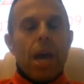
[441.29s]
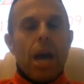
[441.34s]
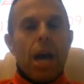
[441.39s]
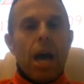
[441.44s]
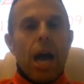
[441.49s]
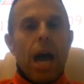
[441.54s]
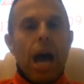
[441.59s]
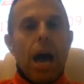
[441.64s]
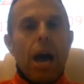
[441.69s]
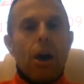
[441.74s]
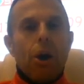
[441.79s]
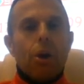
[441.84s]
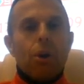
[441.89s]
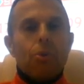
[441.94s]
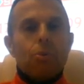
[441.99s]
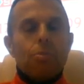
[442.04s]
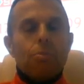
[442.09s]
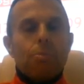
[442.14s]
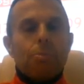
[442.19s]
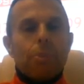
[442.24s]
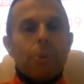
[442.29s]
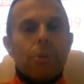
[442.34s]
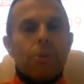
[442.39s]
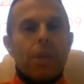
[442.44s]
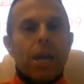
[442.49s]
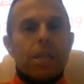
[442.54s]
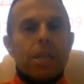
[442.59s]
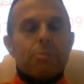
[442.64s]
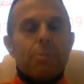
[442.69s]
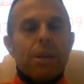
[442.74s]
I hope
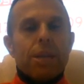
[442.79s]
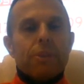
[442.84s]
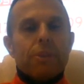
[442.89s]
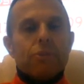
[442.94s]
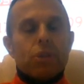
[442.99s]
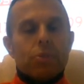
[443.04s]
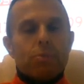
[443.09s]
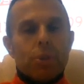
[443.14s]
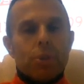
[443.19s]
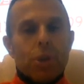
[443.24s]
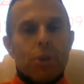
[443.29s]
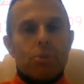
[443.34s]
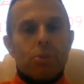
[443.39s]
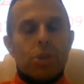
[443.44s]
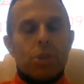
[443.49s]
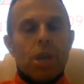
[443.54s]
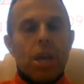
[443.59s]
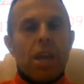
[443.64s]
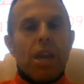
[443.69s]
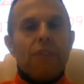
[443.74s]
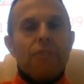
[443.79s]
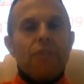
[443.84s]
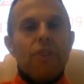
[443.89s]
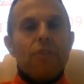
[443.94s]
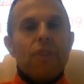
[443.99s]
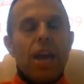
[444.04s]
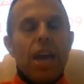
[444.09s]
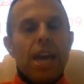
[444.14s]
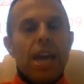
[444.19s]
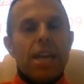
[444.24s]
that's been of some use. If
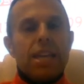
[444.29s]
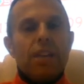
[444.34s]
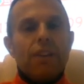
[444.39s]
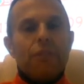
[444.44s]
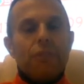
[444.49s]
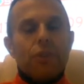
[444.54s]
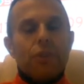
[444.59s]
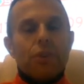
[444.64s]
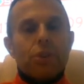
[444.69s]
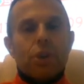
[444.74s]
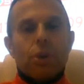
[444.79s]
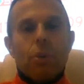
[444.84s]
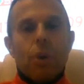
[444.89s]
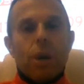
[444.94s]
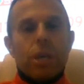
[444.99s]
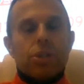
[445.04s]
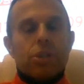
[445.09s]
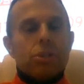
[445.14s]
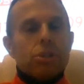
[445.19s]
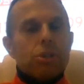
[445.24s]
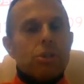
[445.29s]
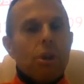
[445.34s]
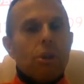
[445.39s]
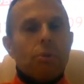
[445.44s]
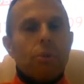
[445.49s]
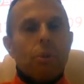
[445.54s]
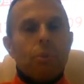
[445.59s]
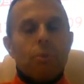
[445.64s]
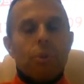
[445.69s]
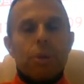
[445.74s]
you've any further questions,
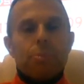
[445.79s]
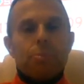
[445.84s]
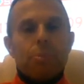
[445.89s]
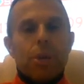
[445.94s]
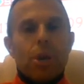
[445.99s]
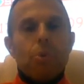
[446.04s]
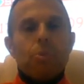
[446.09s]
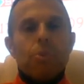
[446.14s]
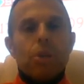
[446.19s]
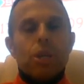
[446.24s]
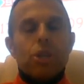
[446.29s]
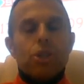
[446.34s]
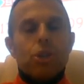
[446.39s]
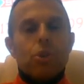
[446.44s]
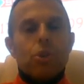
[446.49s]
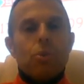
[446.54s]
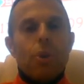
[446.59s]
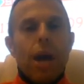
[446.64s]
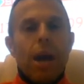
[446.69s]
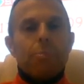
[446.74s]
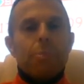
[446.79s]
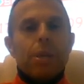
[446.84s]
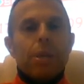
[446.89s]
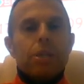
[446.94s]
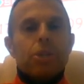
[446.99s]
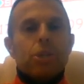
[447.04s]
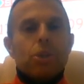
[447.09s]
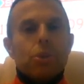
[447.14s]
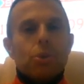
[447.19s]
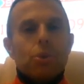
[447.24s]
we'd be only too
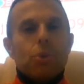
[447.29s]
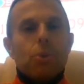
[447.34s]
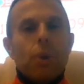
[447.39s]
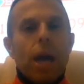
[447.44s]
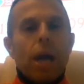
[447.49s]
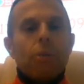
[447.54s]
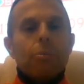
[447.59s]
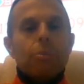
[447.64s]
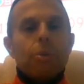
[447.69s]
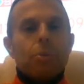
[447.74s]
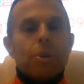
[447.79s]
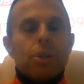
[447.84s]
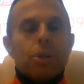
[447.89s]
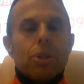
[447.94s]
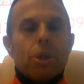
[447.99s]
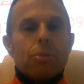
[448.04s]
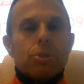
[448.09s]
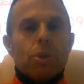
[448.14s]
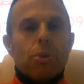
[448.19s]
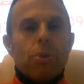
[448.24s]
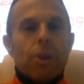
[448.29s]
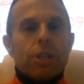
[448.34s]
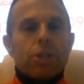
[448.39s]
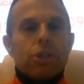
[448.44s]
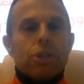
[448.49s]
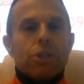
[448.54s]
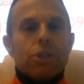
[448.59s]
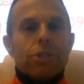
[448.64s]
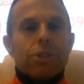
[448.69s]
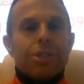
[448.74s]
happy to help you with those
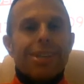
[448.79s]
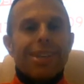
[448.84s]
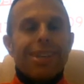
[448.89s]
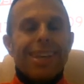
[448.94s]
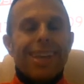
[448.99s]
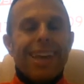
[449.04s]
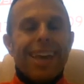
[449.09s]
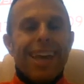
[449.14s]
questions.